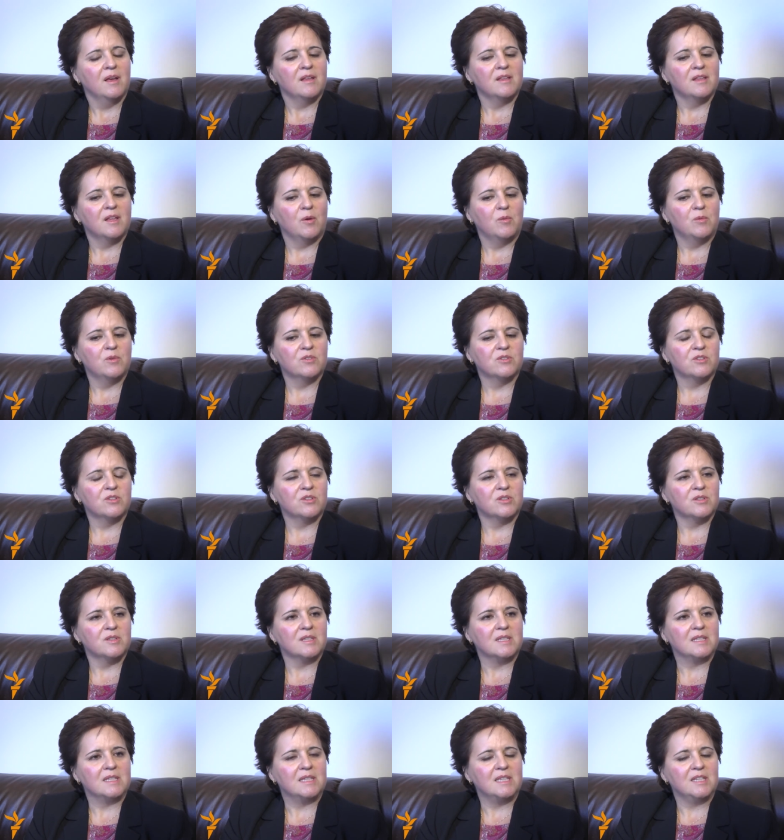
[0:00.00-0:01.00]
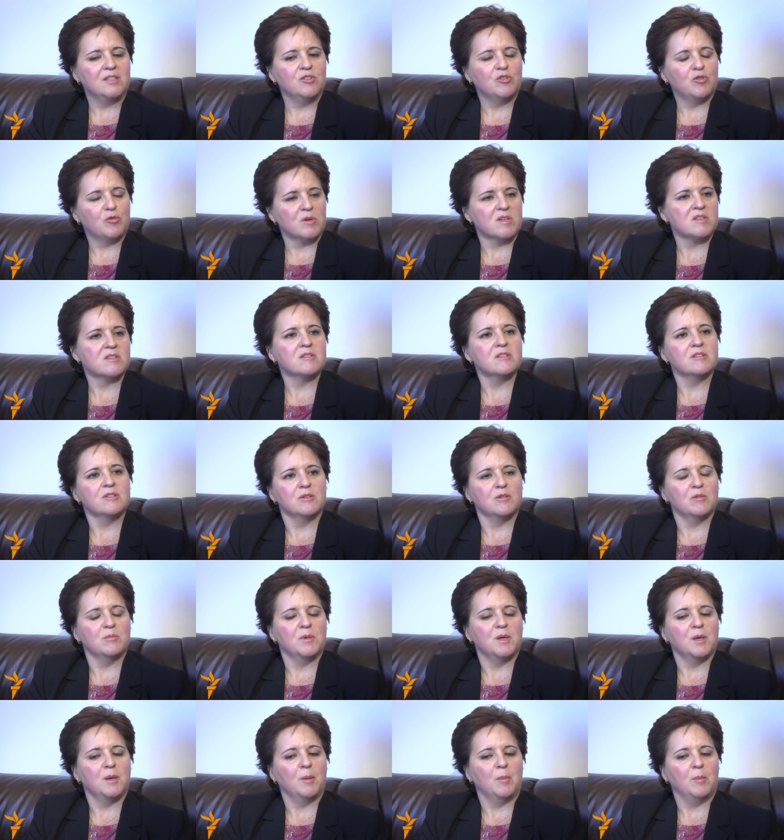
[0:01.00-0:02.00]
that was interesting
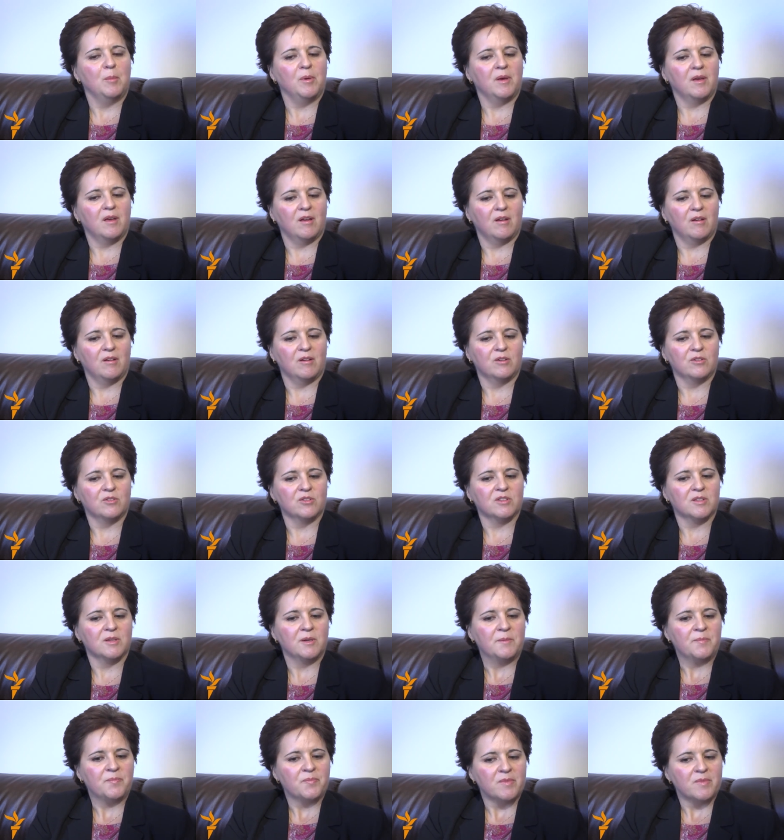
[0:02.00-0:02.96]
to me, because